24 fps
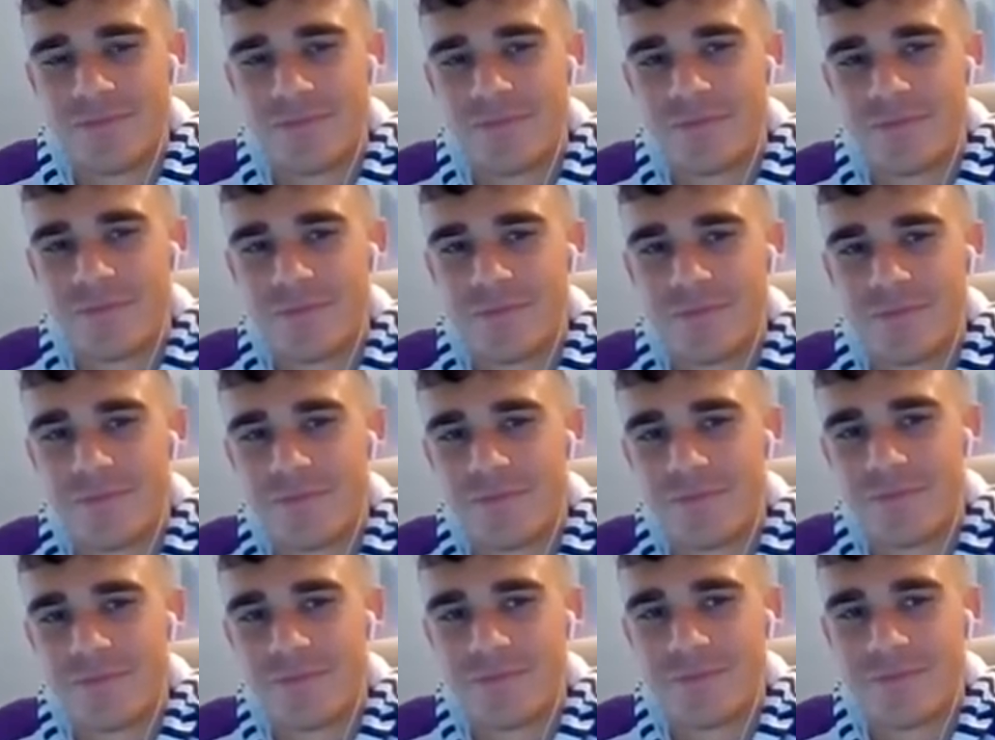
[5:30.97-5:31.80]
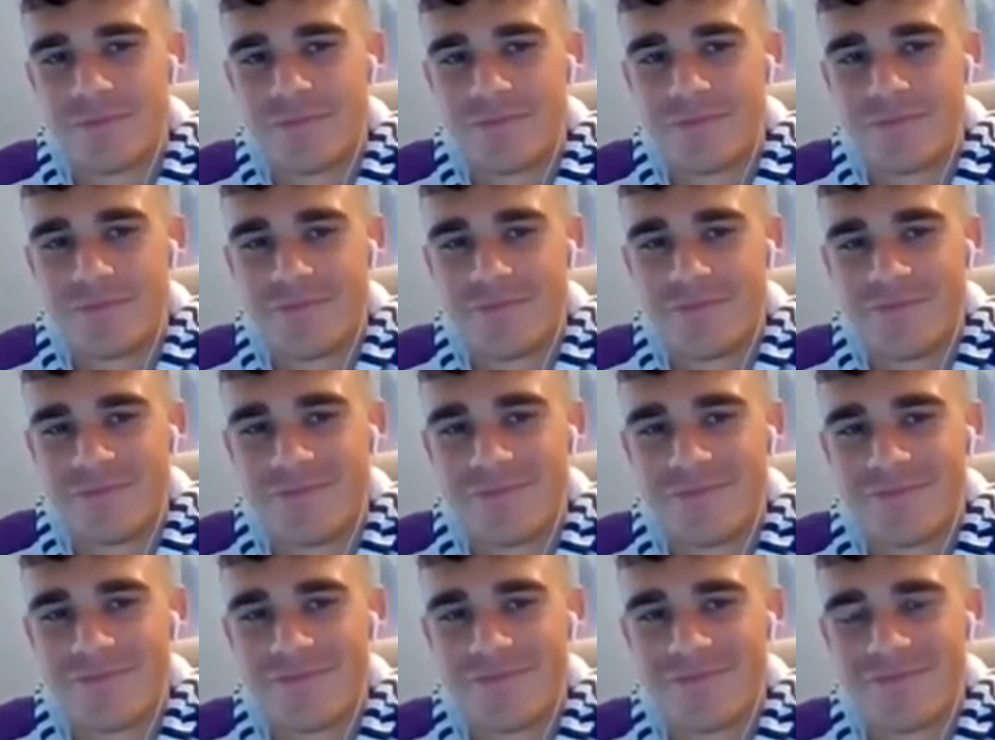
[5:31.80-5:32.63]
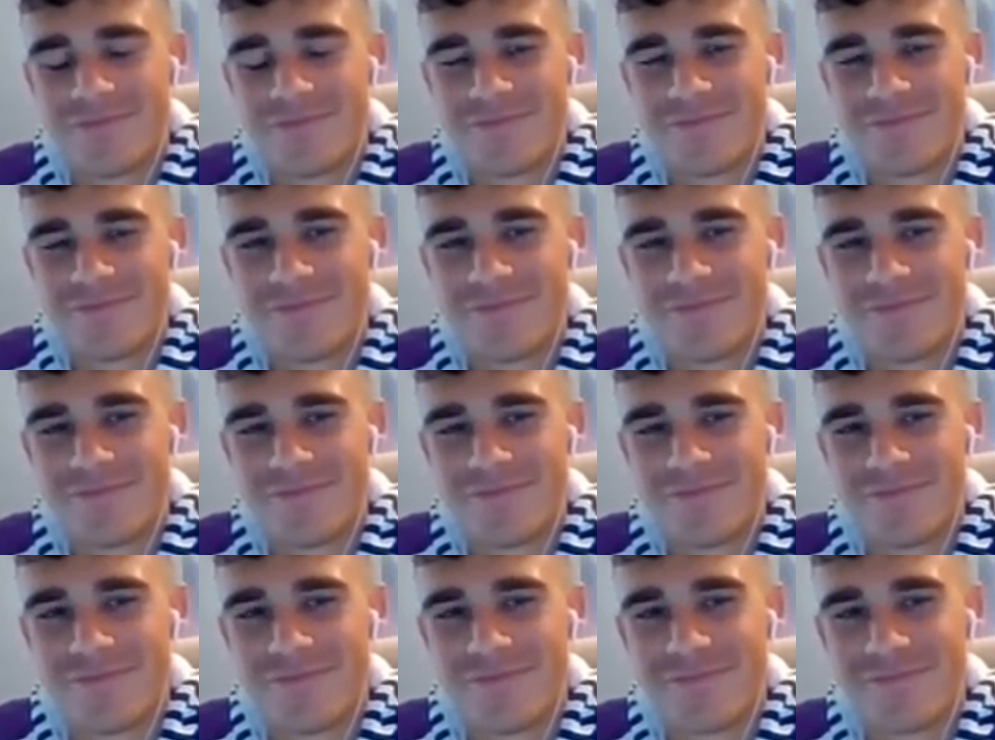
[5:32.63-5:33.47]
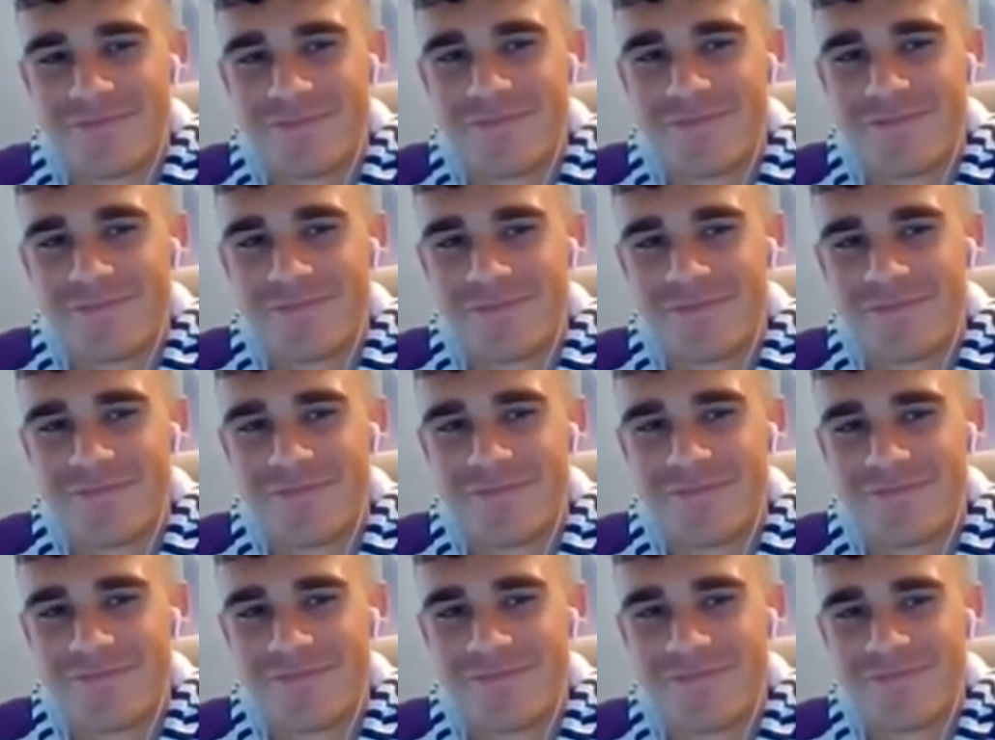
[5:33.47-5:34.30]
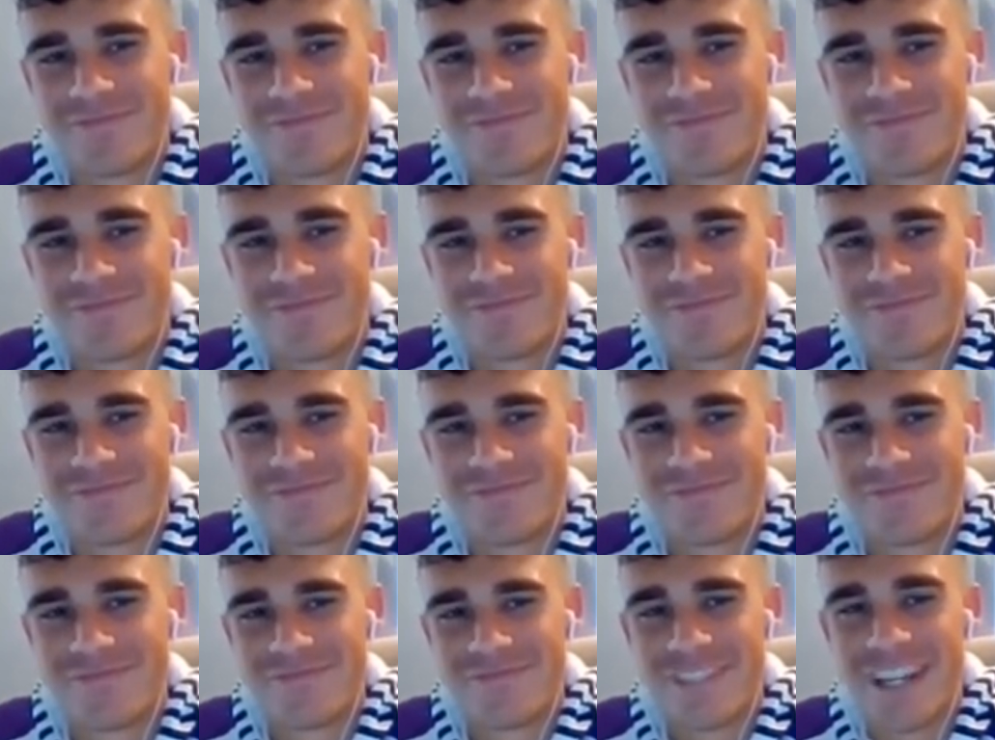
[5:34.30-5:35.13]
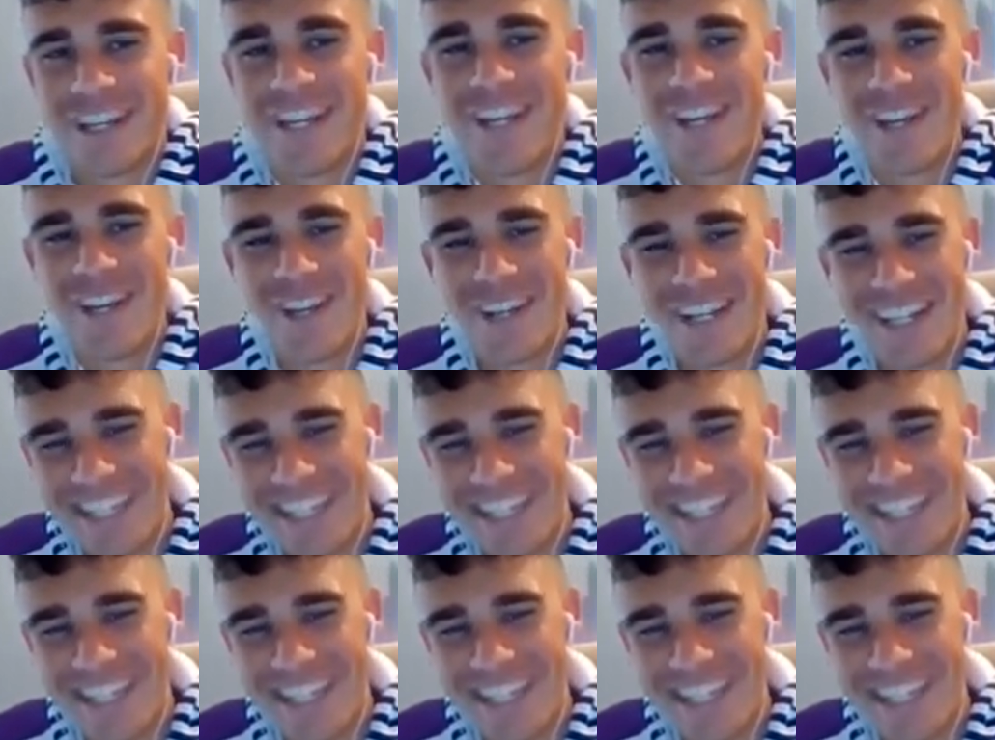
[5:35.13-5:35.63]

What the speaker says: (not speaking)